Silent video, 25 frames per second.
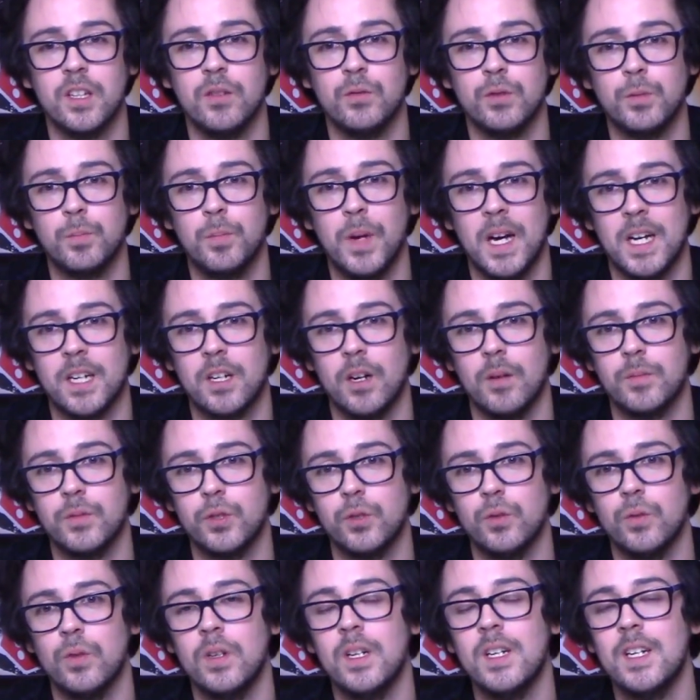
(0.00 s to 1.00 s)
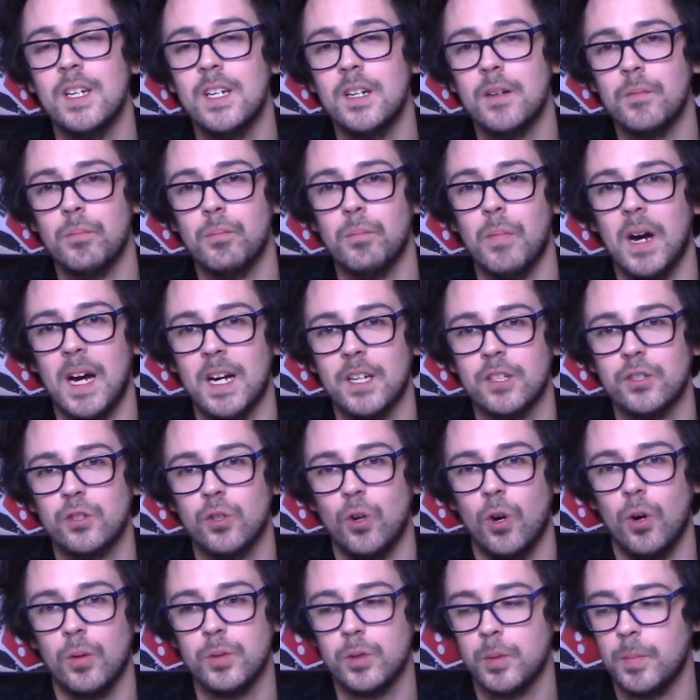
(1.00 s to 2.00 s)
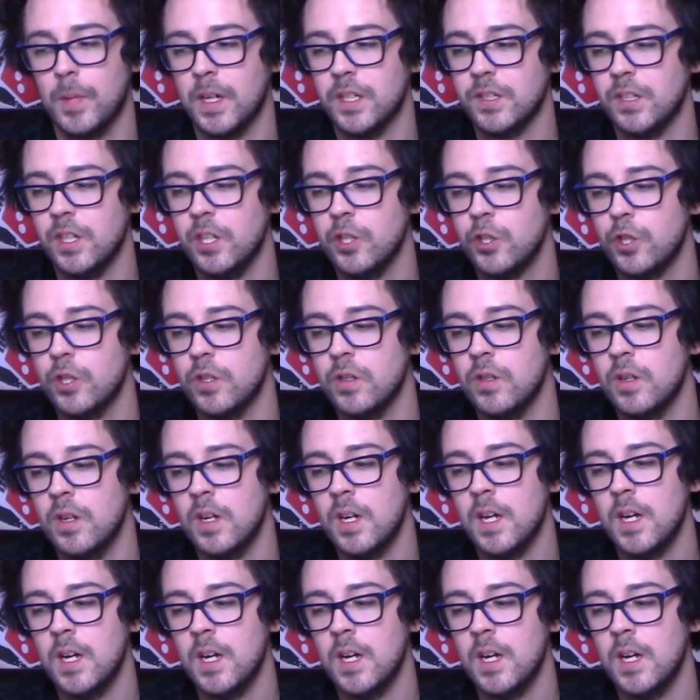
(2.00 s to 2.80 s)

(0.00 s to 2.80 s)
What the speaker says: He was back up to max optimization.